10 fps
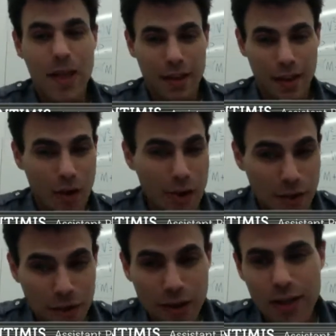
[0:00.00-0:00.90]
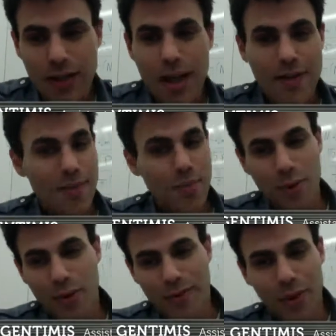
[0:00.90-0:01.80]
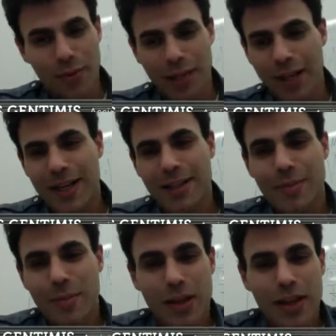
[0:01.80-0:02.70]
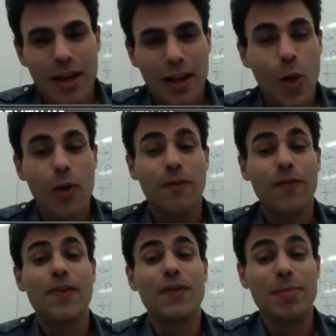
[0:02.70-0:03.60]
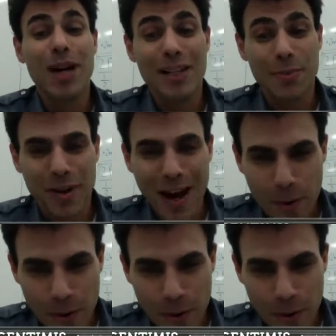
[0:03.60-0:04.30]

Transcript: the cars start and they pull the vault behind them going 50 miles per hour.